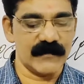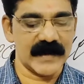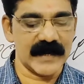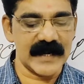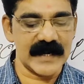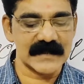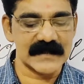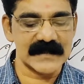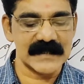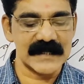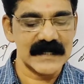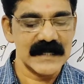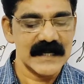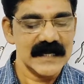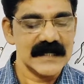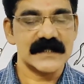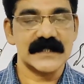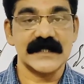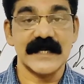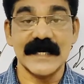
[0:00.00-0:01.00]
we can say
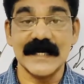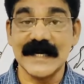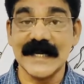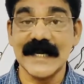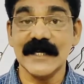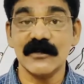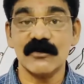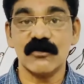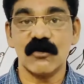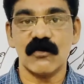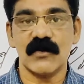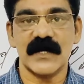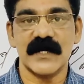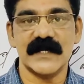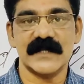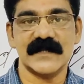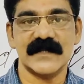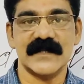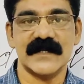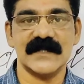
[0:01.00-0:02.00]
said in
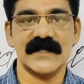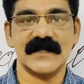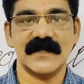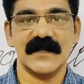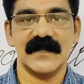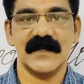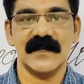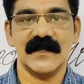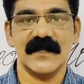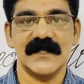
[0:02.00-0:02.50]
thoughtlessness,